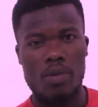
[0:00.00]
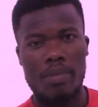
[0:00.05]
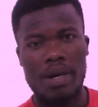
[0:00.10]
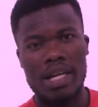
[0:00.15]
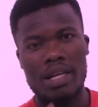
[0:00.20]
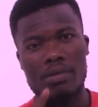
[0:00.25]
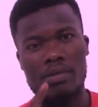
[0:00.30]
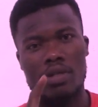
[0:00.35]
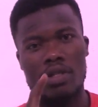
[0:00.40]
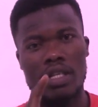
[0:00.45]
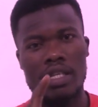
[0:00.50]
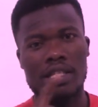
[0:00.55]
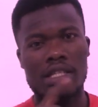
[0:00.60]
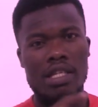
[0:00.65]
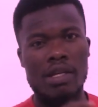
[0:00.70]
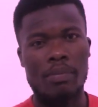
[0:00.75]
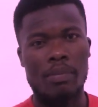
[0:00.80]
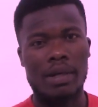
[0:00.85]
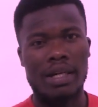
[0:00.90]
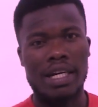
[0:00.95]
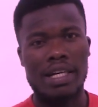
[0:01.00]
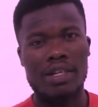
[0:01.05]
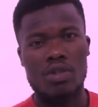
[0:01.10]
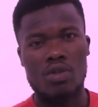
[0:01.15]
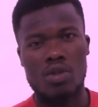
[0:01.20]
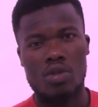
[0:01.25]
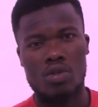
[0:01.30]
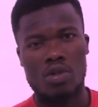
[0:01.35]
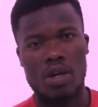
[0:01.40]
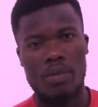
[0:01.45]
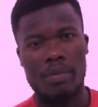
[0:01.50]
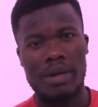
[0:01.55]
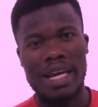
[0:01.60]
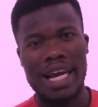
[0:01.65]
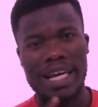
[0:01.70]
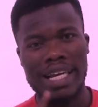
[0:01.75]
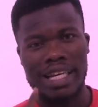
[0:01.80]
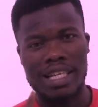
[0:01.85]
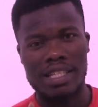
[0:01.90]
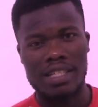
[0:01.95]
My name is still the same. Can you subscribe,
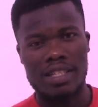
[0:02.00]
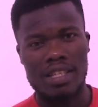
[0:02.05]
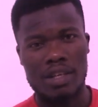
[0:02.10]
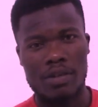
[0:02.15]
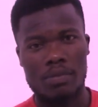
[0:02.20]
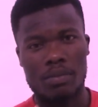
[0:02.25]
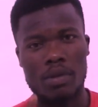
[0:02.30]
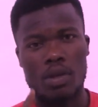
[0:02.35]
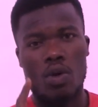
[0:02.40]
like and share?